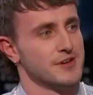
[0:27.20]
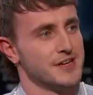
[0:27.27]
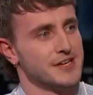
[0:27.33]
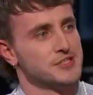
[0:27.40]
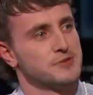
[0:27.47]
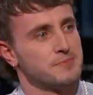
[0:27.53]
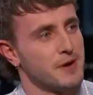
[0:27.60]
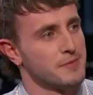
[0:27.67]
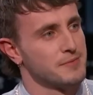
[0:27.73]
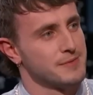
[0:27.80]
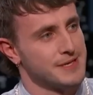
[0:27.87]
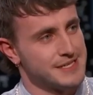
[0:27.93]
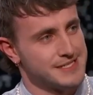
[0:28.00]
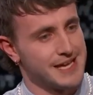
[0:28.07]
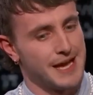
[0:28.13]
moment with
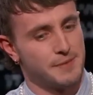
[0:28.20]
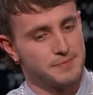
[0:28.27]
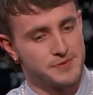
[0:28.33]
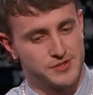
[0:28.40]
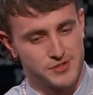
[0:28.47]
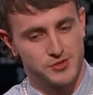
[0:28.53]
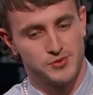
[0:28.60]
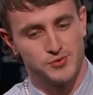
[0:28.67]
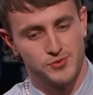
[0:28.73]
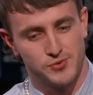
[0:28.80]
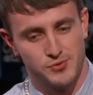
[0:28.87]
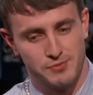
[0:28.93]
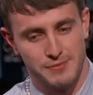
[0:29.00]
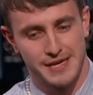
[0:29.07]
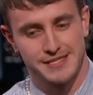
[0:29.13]
Paul Mescal.
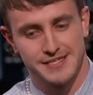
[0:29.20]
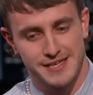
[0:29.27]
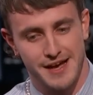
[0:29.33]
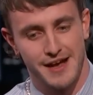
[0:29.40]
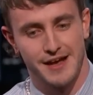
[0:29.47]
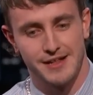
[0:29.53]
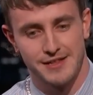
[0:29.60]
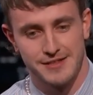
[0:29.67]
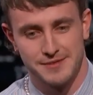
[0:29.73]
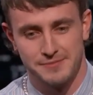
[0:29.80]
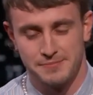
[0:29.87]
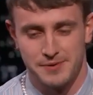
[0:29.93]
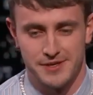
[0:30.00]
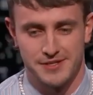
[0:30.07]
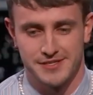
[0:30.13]
It was
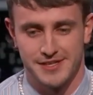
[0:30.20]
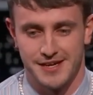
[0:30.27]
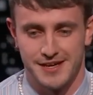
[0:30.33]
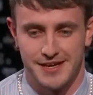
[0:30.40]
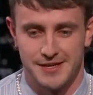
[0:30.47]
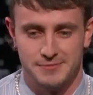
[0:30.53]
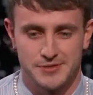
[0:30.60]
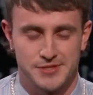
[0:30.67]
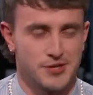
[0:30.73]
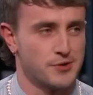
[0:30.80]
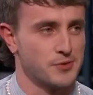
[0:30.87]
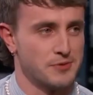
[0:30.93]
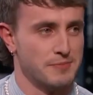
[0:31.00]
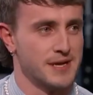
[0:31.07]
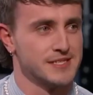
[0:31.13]
previously reported that
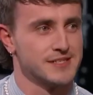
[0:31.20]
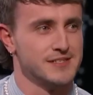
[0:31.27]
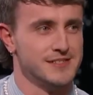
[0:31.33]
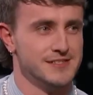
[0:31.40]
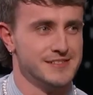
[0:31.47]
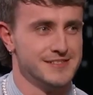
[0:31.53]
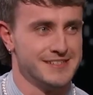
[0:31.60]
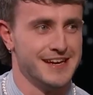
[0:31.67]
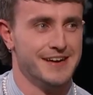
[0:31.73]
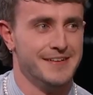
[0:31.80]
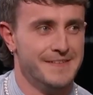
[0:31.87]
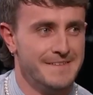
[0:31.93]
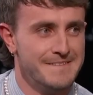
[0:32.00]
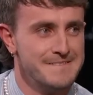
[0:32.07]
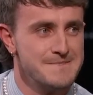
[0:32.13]
Zendaya rejected
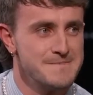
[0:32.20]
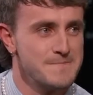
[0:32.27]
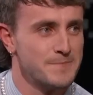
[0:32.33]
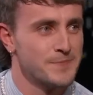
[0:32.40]
Mescal and proved her